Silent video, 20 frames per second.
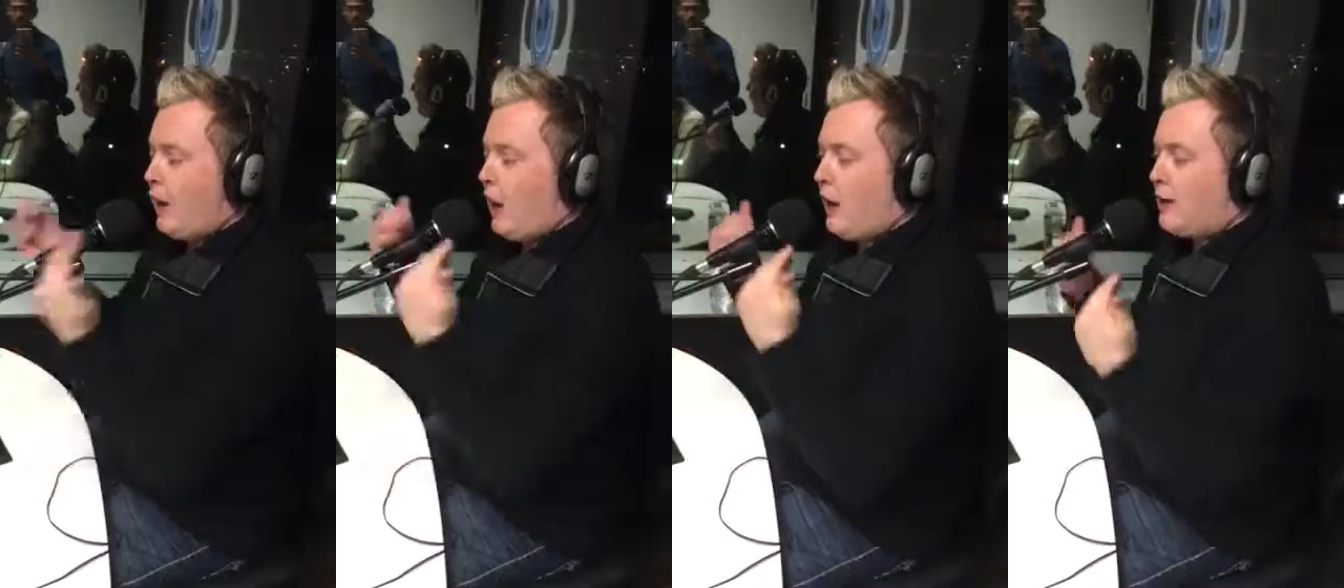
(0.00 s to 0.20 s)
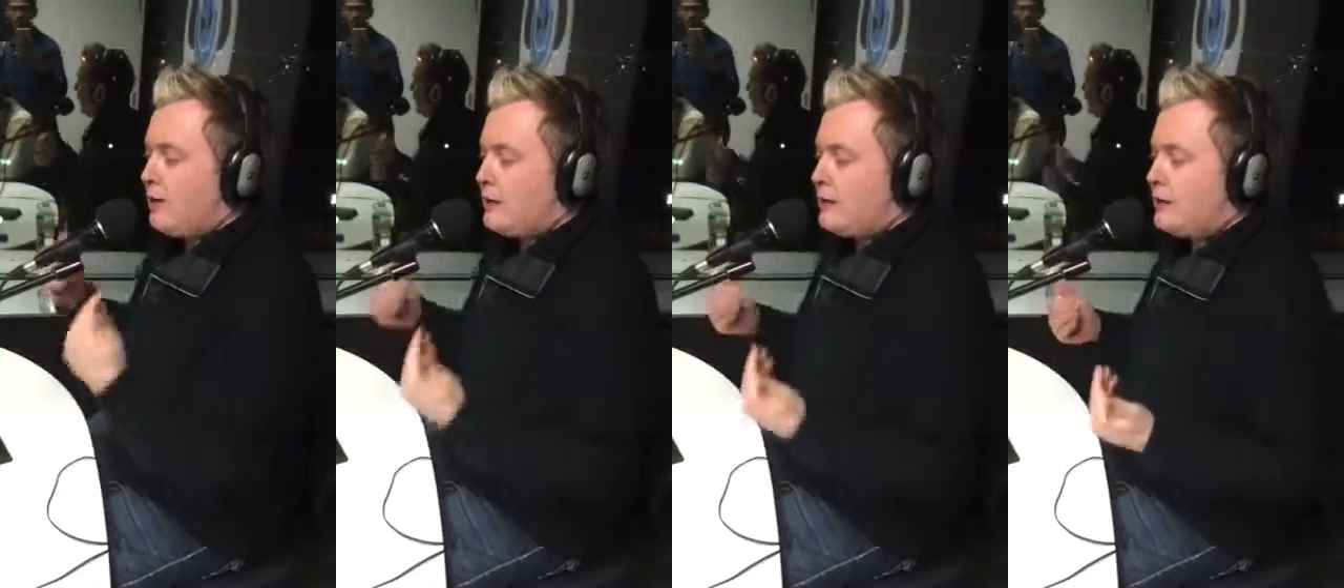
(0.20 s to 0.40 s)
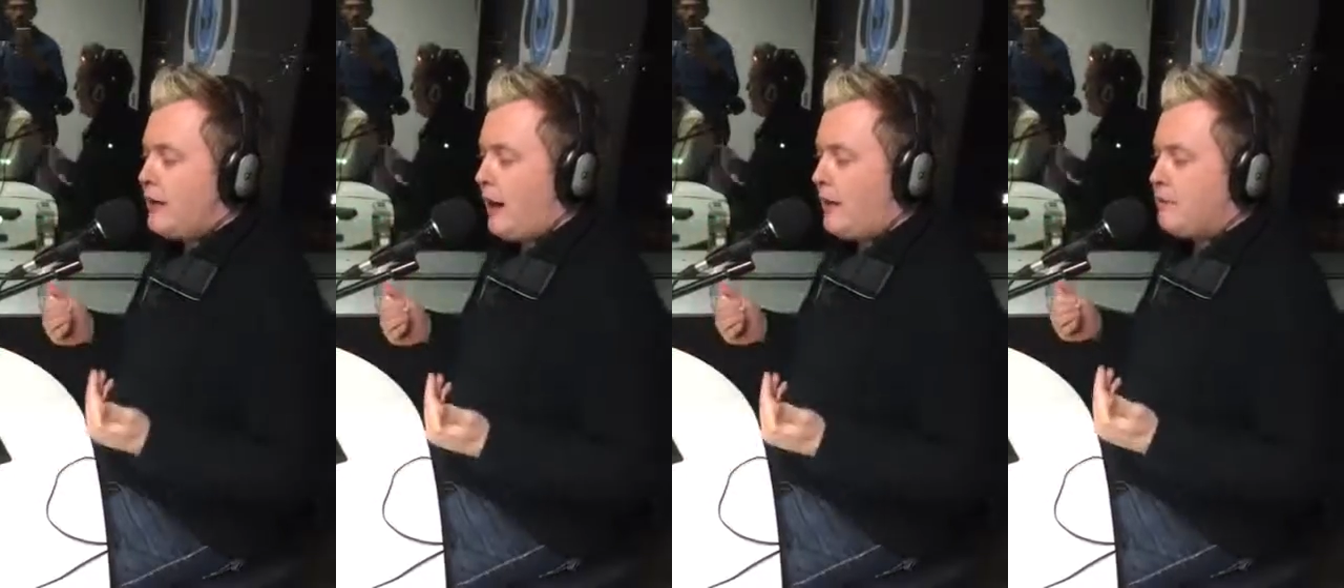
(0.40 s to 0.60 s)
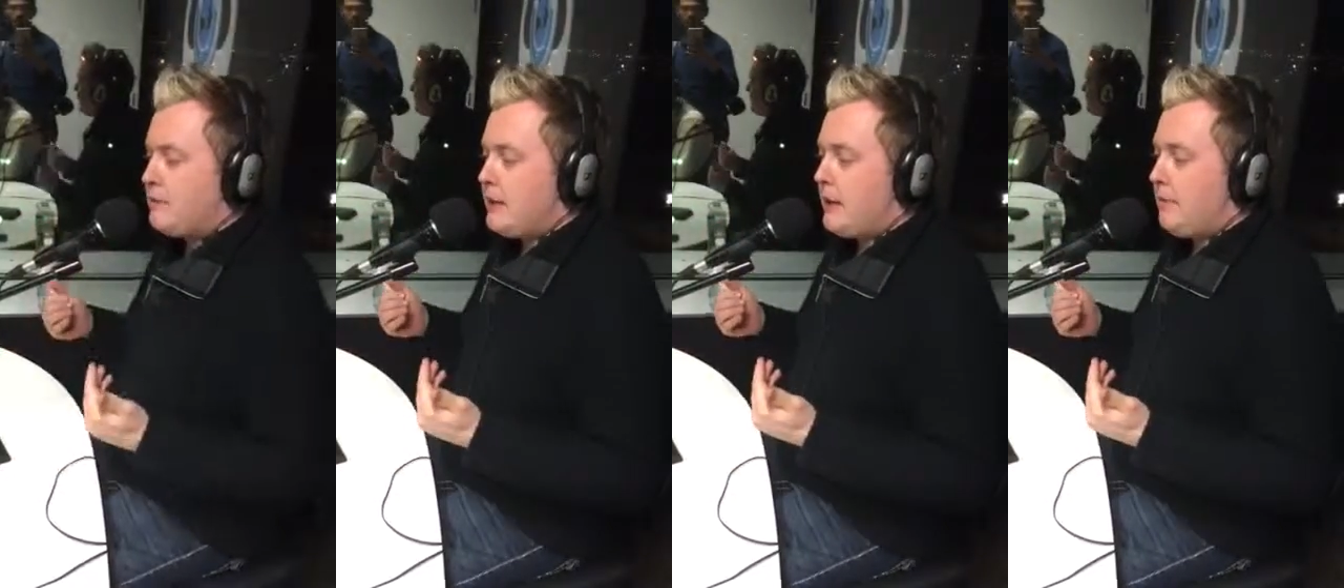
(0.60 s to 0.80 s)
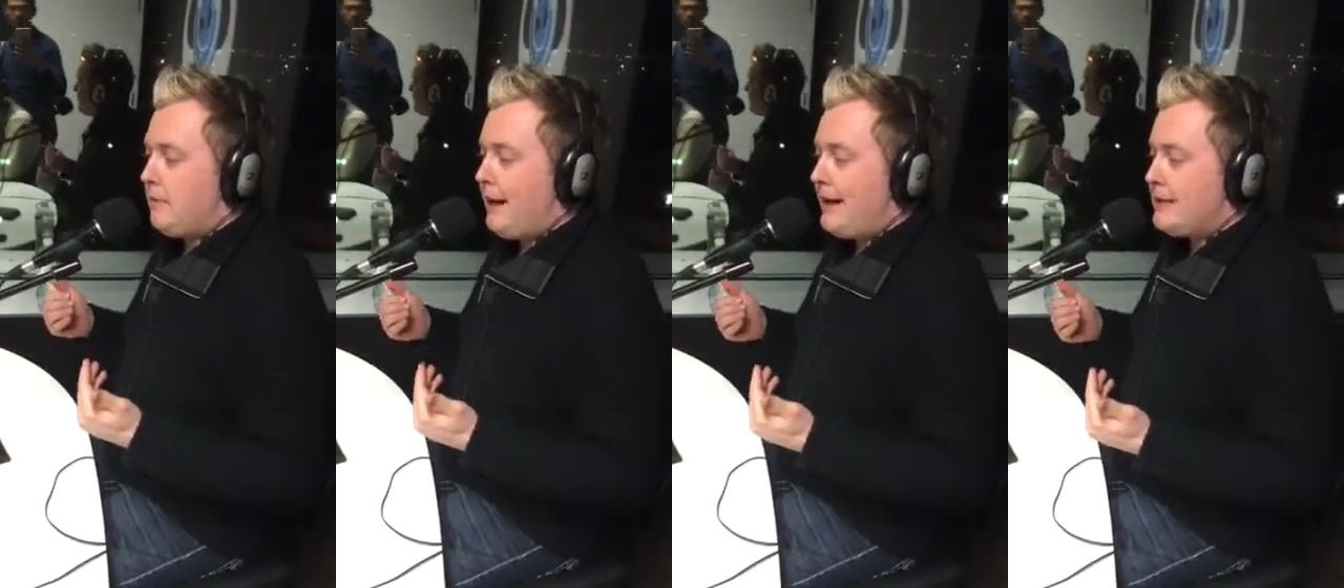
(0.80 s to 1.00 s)

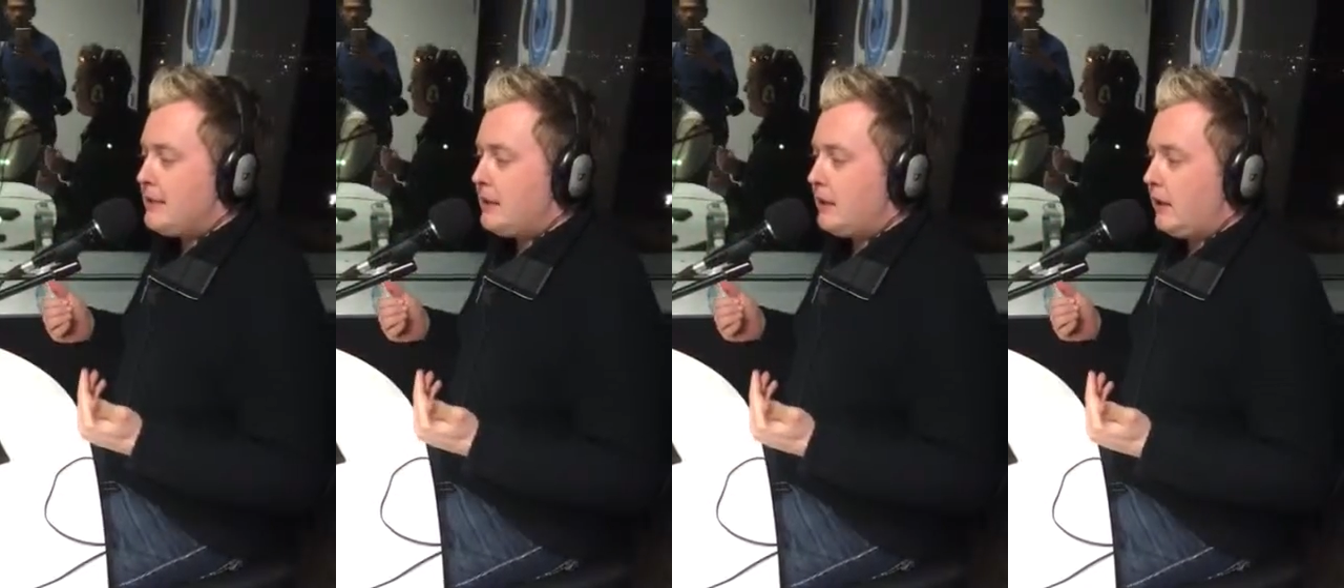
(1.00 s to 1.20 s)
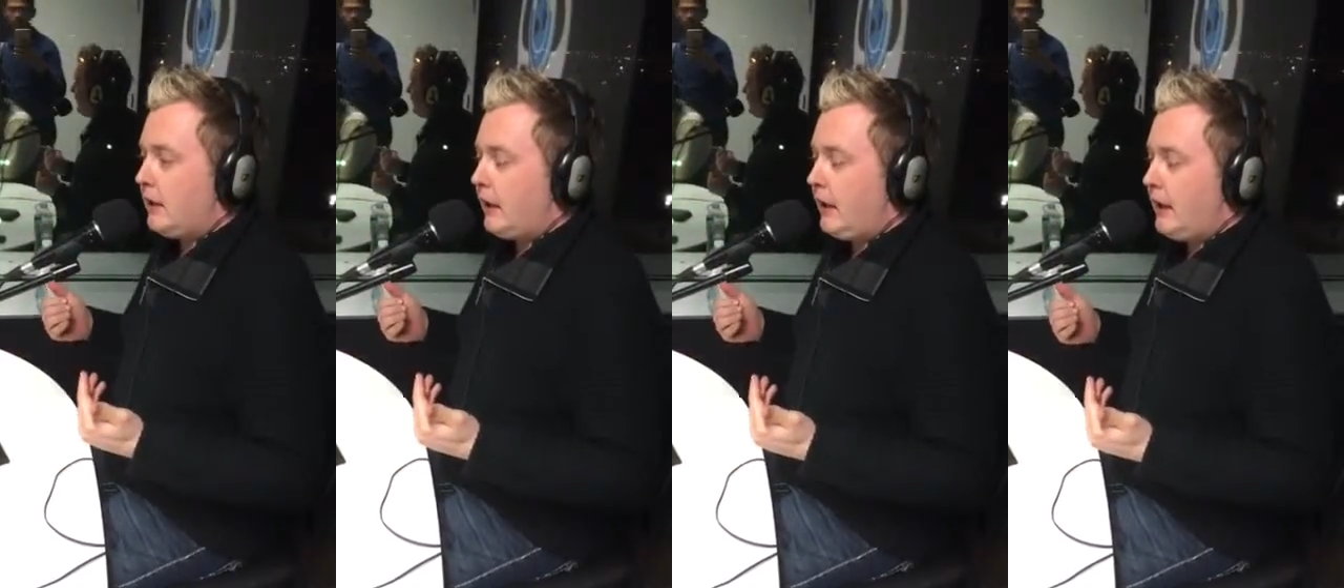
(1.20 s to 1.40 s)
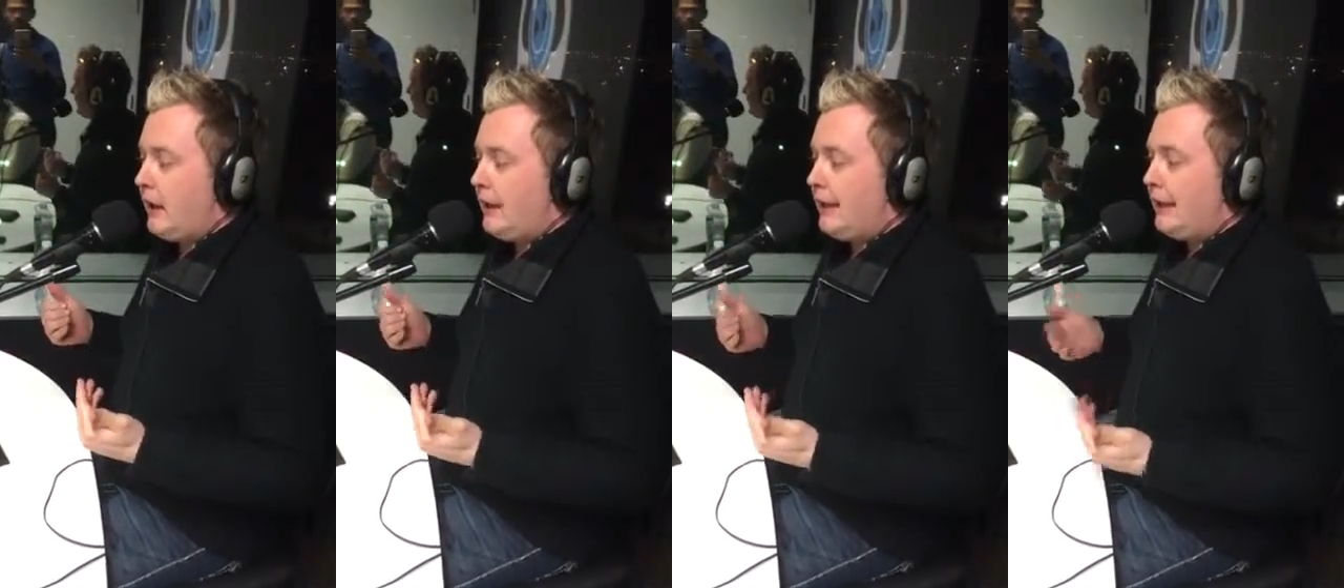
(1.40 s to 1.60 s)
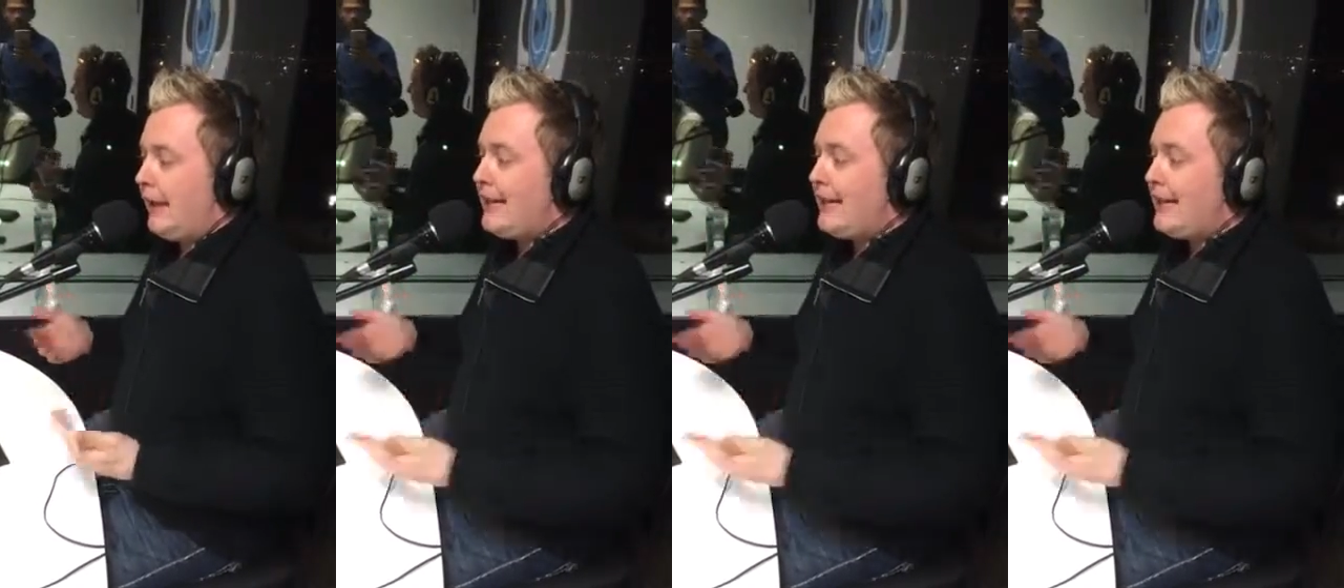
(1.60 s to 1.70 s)
concept and basically,